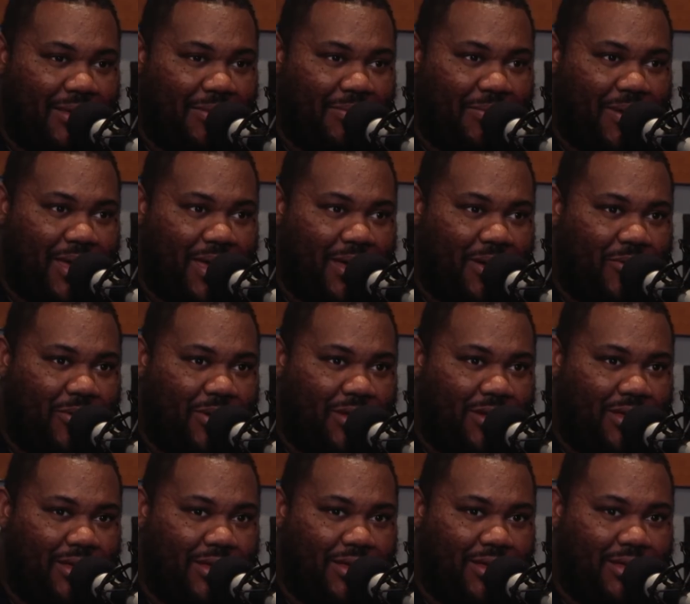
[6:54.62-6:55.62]
back when
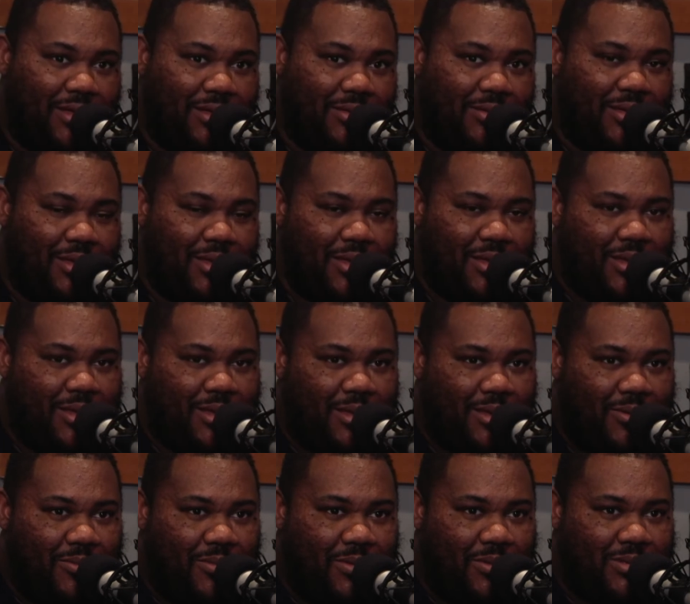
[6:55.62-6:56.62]
what
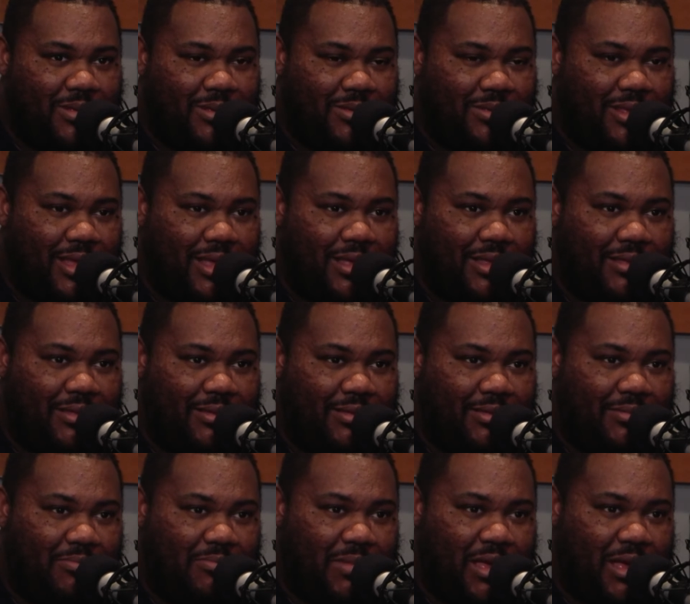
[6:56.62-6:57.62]
was those, like
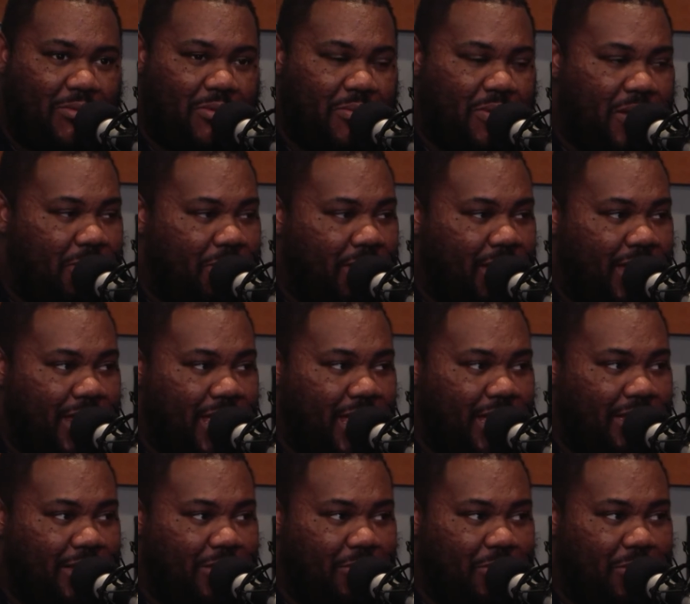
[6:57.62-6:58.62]
back when people kind of had
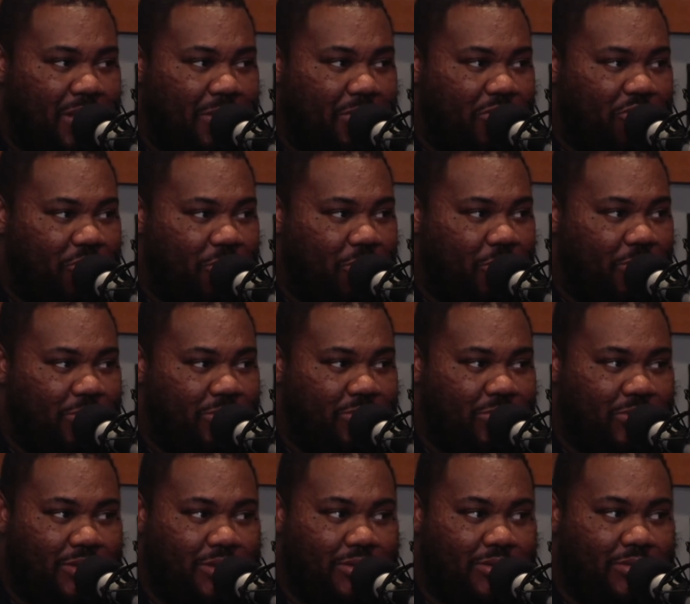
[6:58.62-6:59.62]
the little baby trolls,
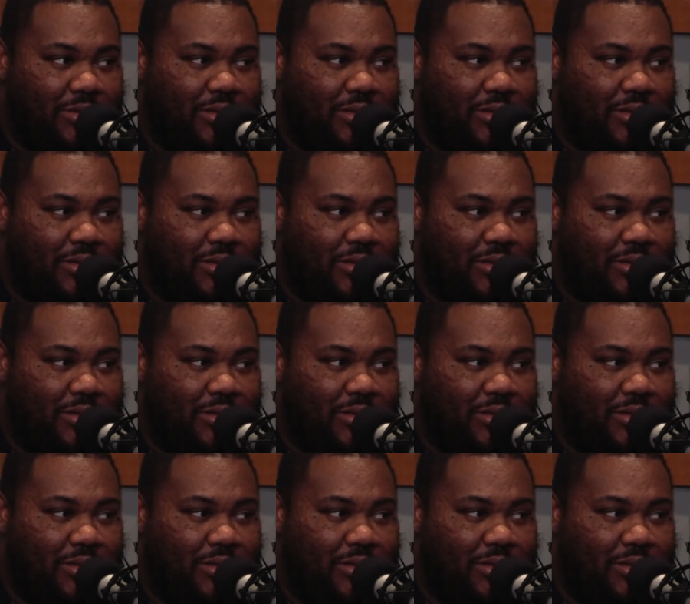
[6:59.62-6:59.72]
or those